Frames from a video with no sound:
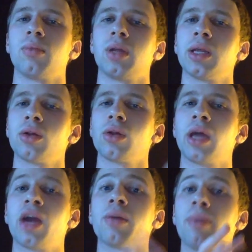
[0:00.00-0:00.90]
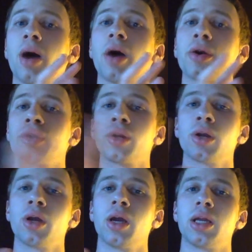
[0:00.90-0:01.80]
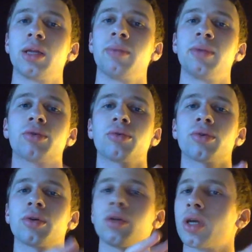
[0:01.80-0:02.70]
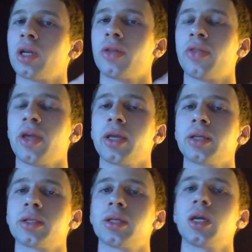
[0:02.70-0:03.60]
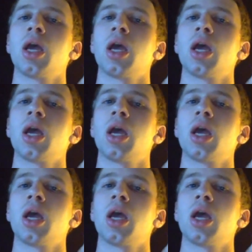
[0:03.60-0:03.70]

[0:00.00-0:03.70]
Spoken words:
little Harry Potter Dementor looking things,